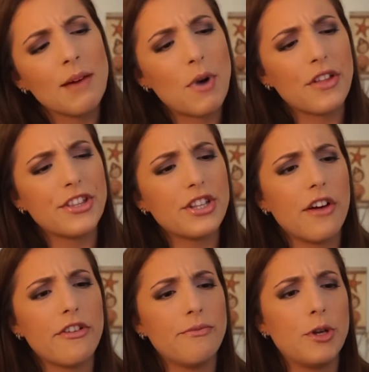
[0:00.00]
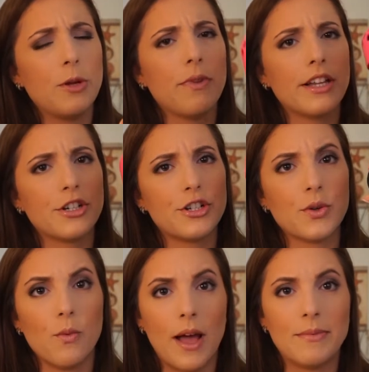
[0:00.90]
bought this off of Beautyblender's
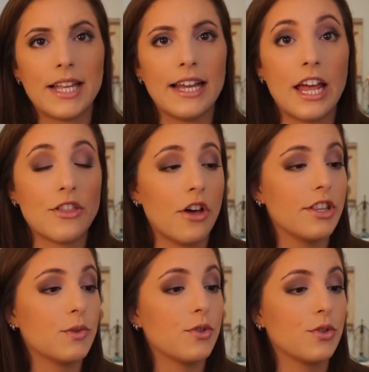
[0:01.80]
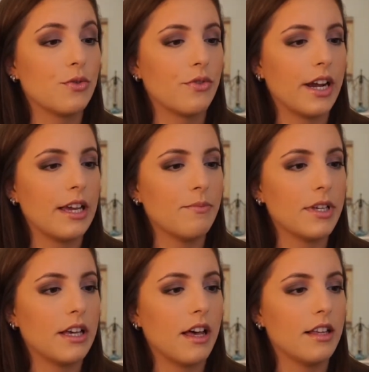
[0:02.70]
website, and I thought this was great
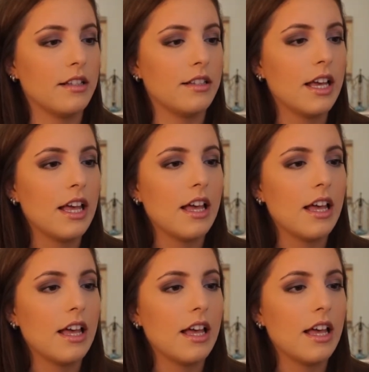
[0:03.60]
because